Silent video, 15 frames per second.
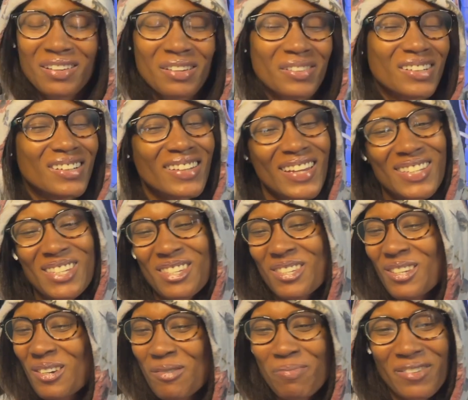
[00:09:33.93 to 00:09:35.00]
Oh, that's
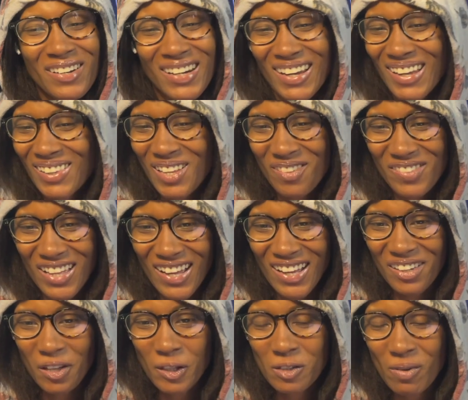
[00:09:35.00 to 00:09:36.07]
so pretty. I love that.
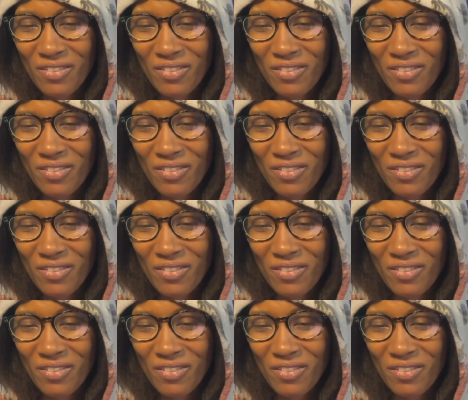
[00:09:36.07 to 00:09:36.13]
It's my